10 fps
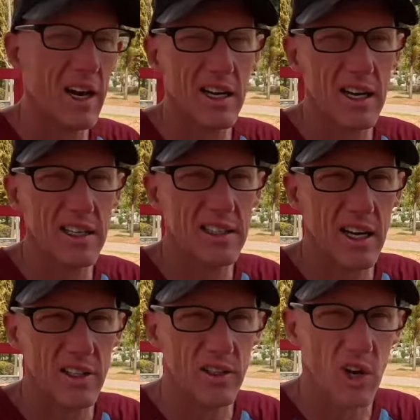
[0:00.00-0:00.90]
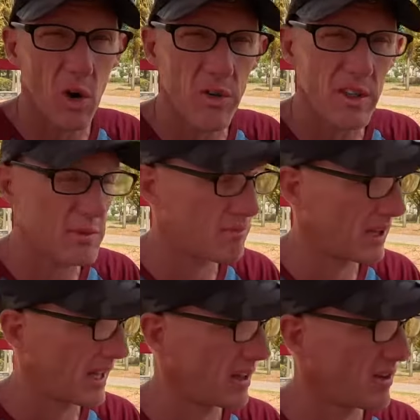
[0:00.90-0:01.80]
I decide to go with this
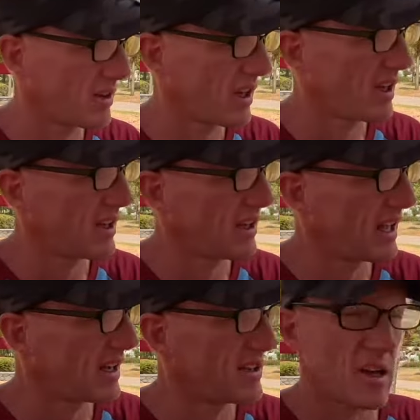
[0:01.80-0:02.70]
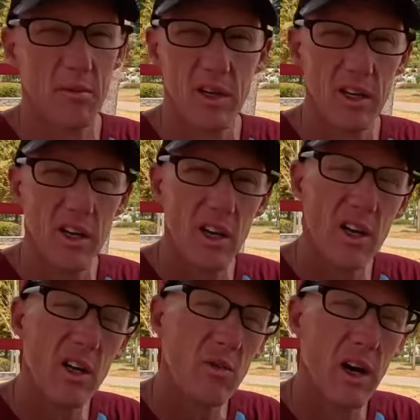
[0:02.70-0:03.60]
plain looking Yeti tumbler?
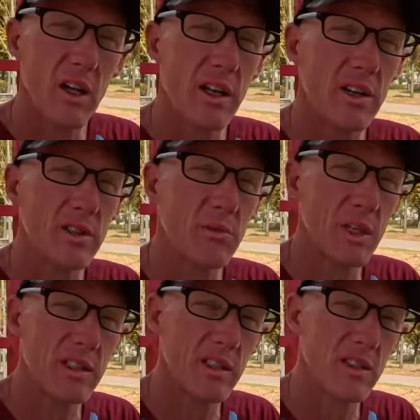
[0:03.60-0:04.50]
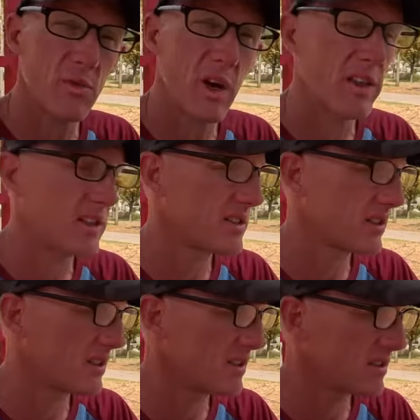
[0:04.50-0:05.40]
Well, here are some reasons why this
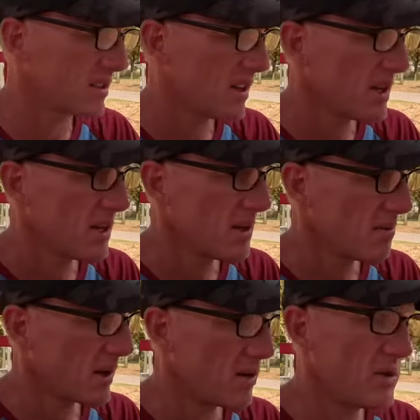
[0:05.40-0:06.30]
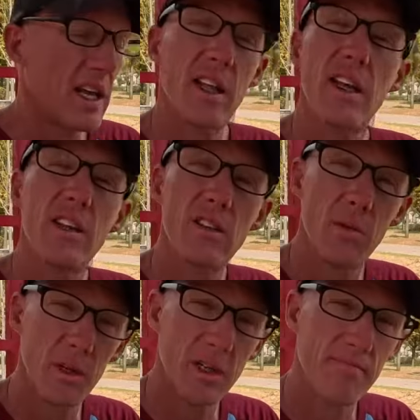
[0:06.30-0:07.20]
is my new daily tumbler.